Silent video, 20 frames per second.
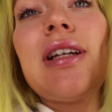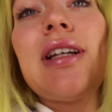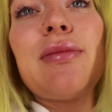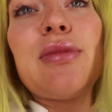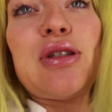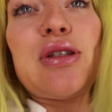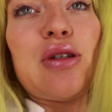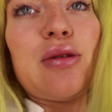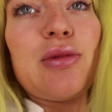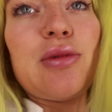
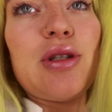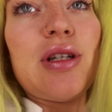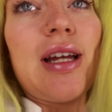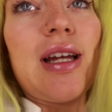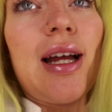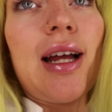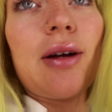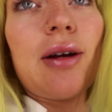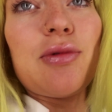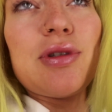time I saw him
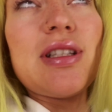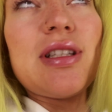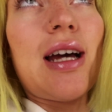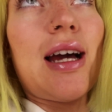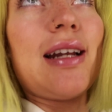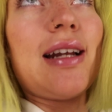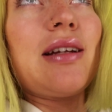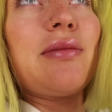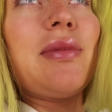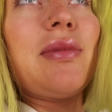today, I was
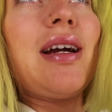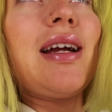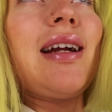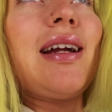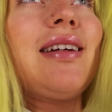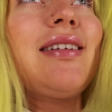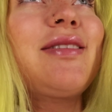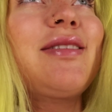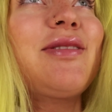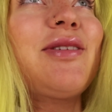hiding my
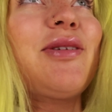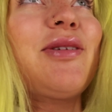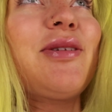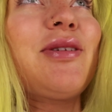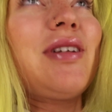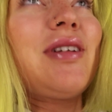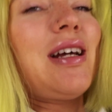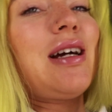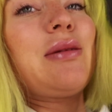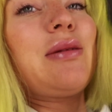hair,
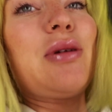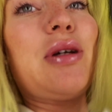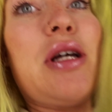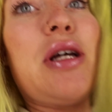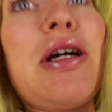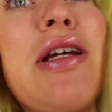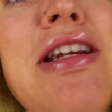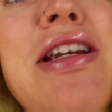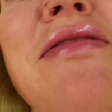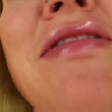so now I'm
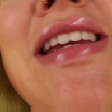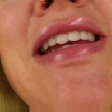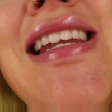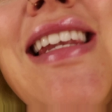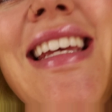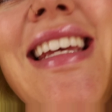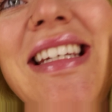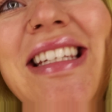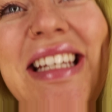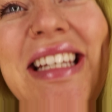gonna
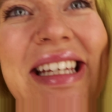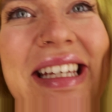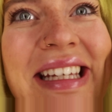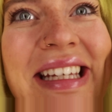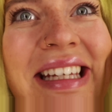reveal it.